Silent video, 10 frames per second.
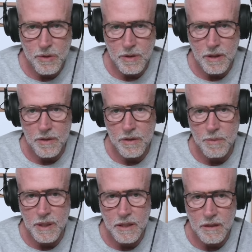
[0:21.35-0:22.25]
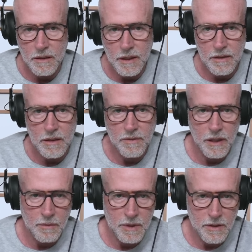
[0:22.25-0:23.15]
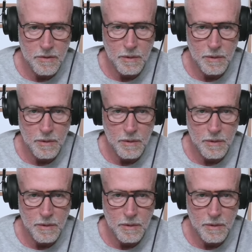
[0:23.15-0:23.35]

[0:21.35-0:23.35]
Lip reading: joining us to break down the latest developments.